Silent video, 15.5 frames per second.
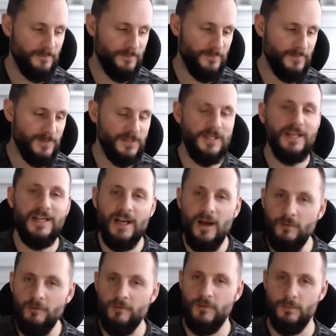stay
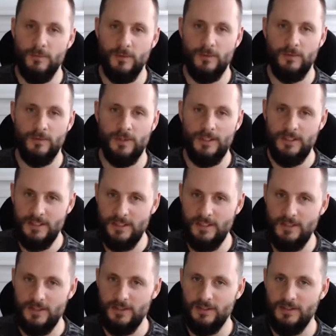comfortable,
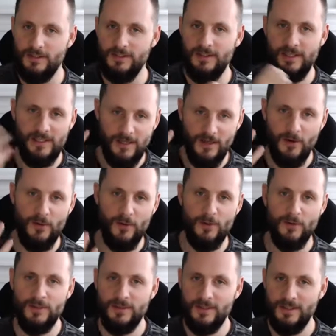conditioned ego,
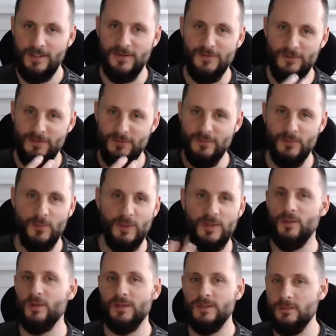kind of,
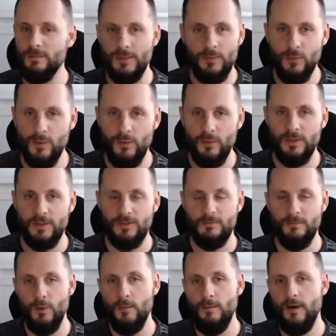some people call it
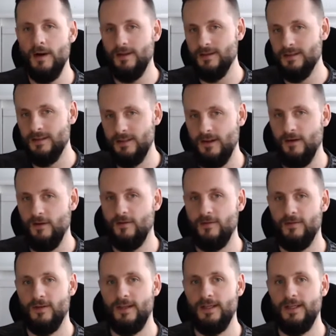small mind self.
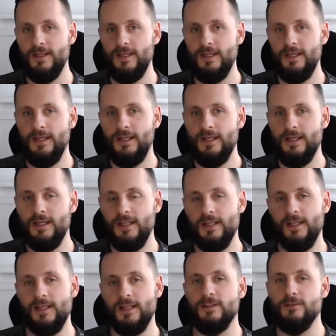And I
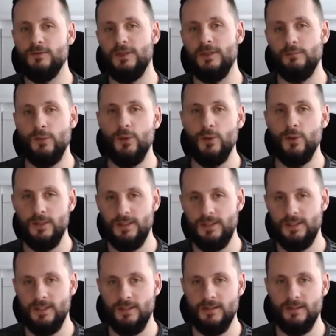think that's a really important
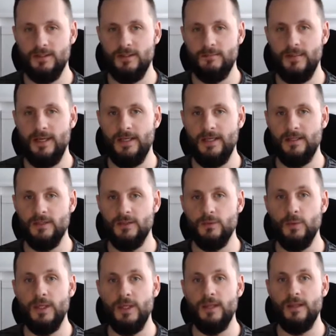distinction to make, because
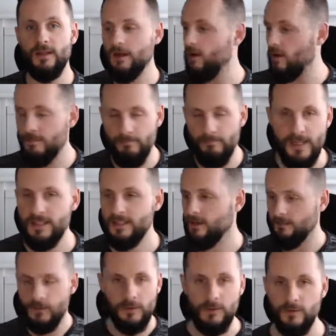we can think, oh, I'm busy,
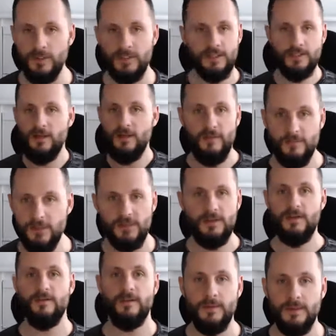I'm doing all this stuff, I'm
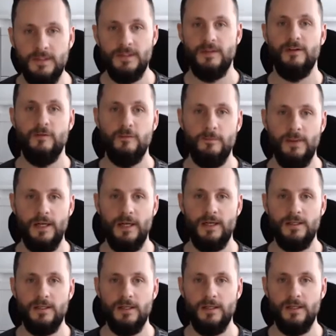serving myself, but
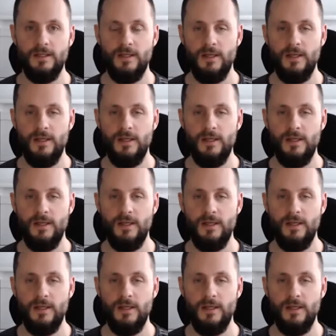actually